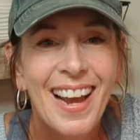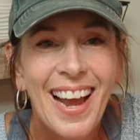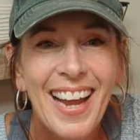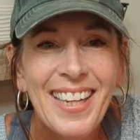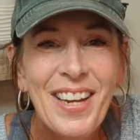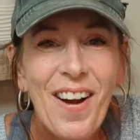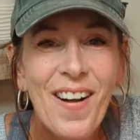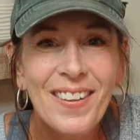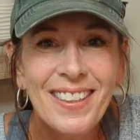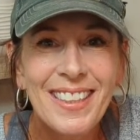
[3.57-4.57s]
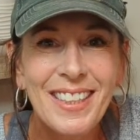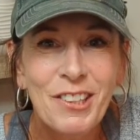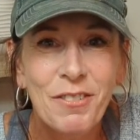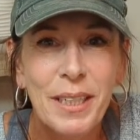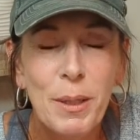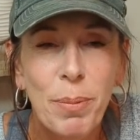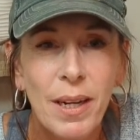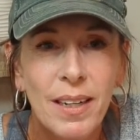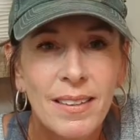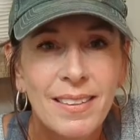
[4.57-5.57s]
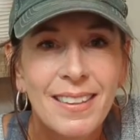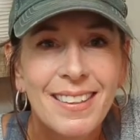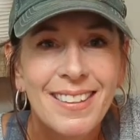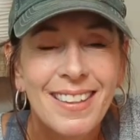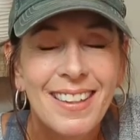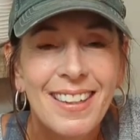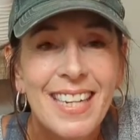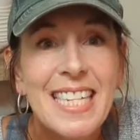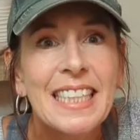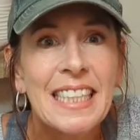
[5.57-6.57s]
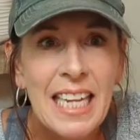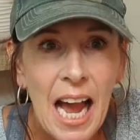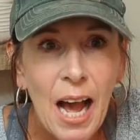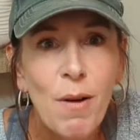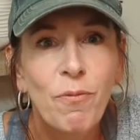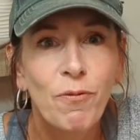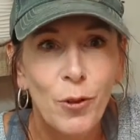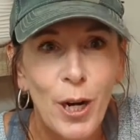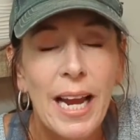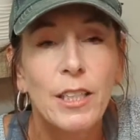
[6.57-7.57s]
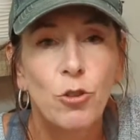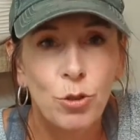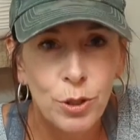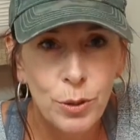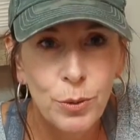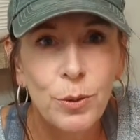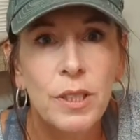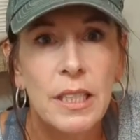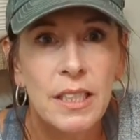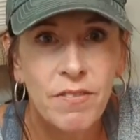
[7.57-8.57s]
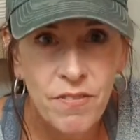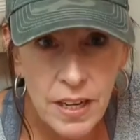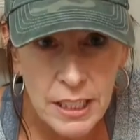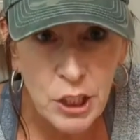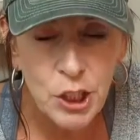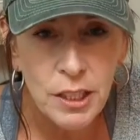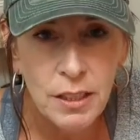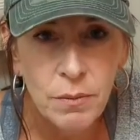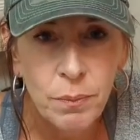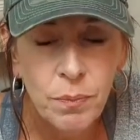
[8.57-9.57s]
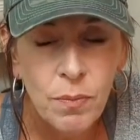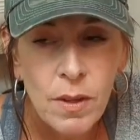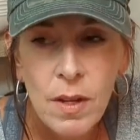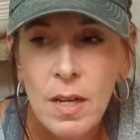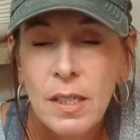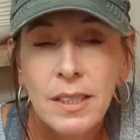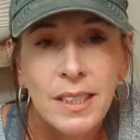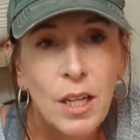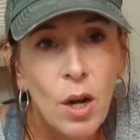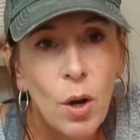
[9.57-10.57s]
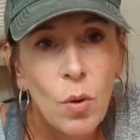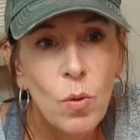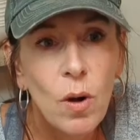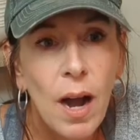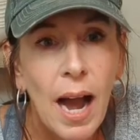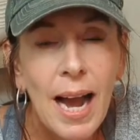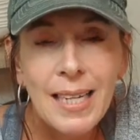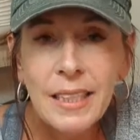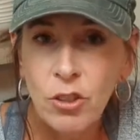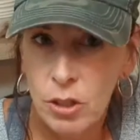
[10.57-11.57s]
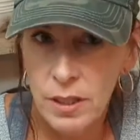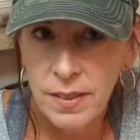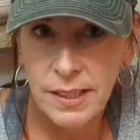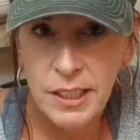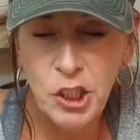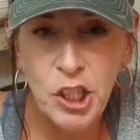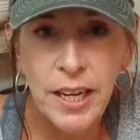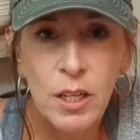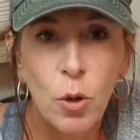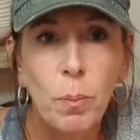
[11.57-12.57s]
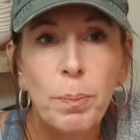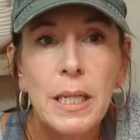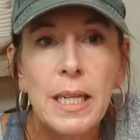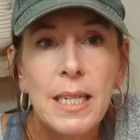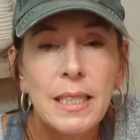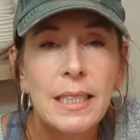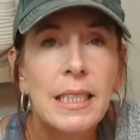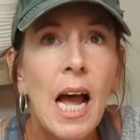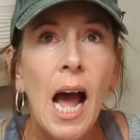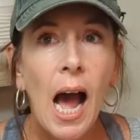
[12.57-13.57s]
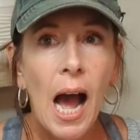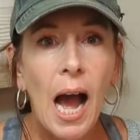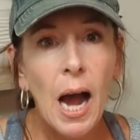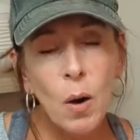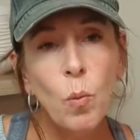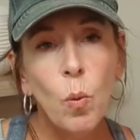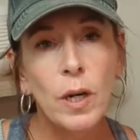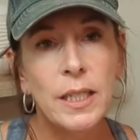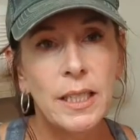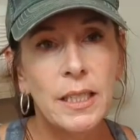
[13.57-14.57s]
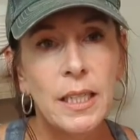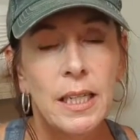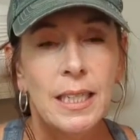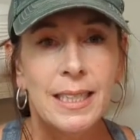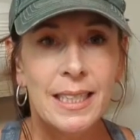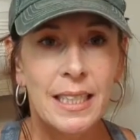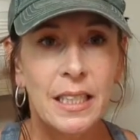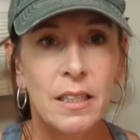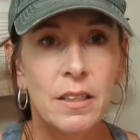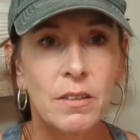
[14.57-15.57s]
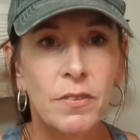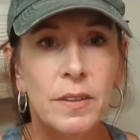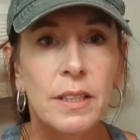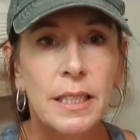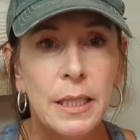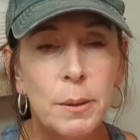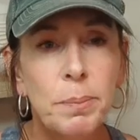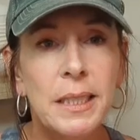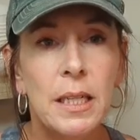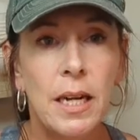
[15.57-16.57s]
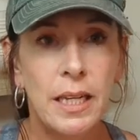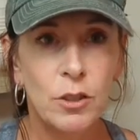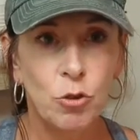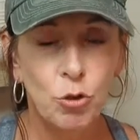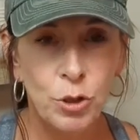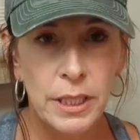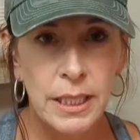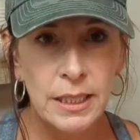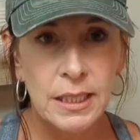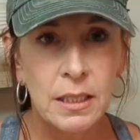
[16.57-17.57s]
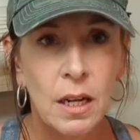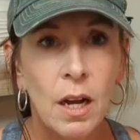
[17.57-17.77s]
Hey y'all, it's Reba. It's time for a true confession. So, I started this channel because I wanted to give tips and tricks